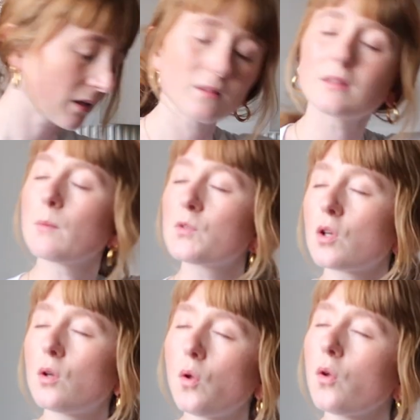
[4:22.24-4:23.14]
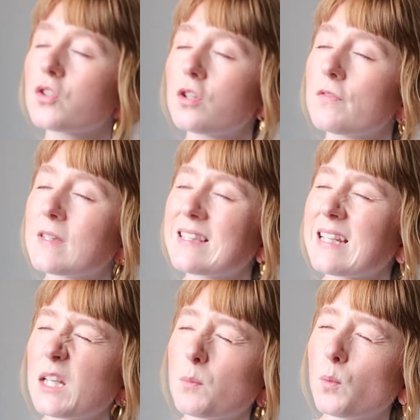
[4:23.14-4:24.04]
there was a lot of
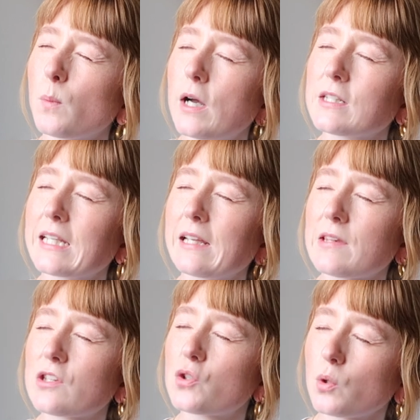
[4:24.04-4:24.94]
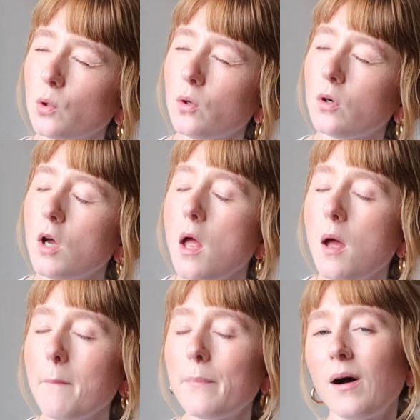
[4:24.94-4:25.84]
sustainable wording in the store,
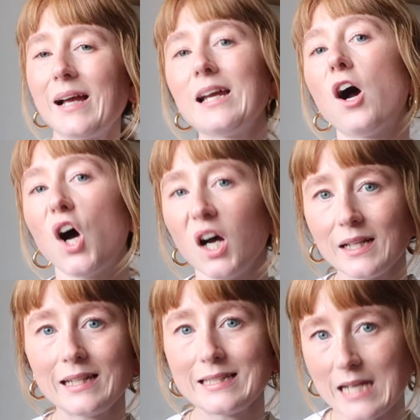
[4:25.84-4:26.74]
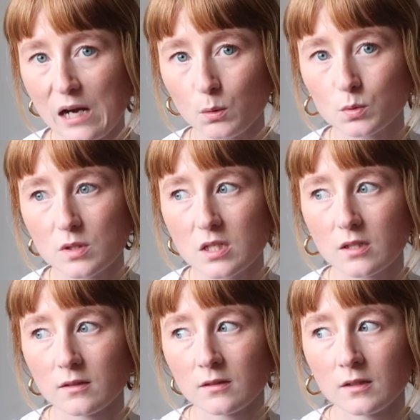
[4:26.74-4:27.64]
but I highly doubt
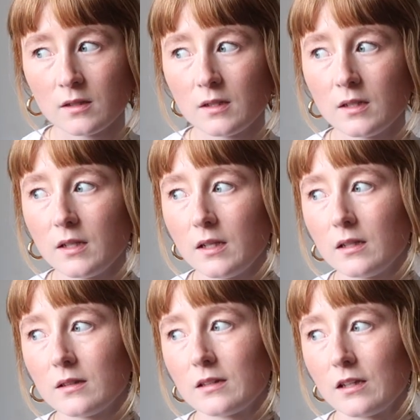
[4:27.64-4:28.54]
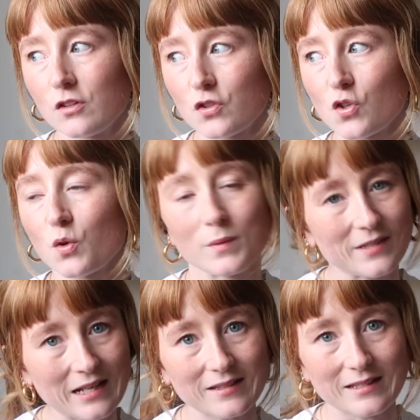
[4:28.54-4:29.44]
that the store was
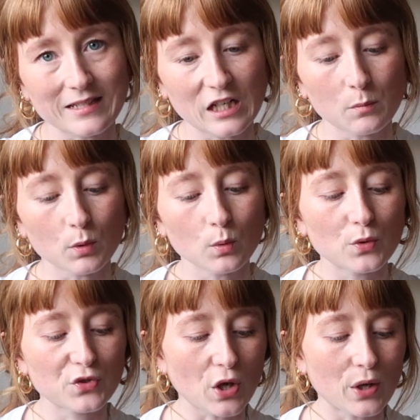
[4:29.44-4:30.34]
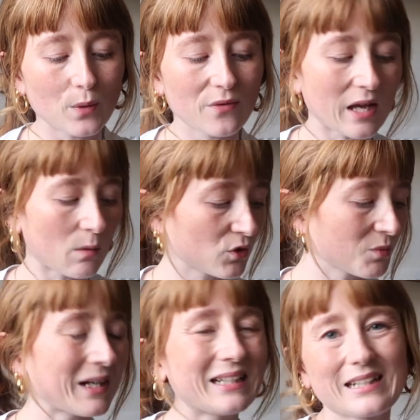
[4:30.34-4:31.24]
that sustainable. So that was
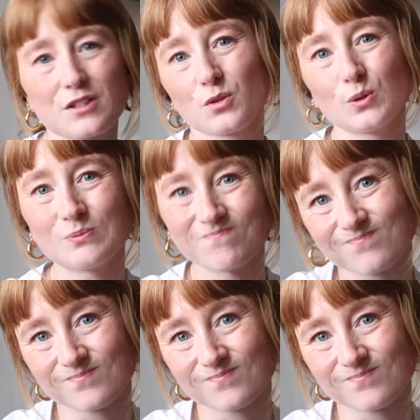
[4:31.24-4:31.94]
my little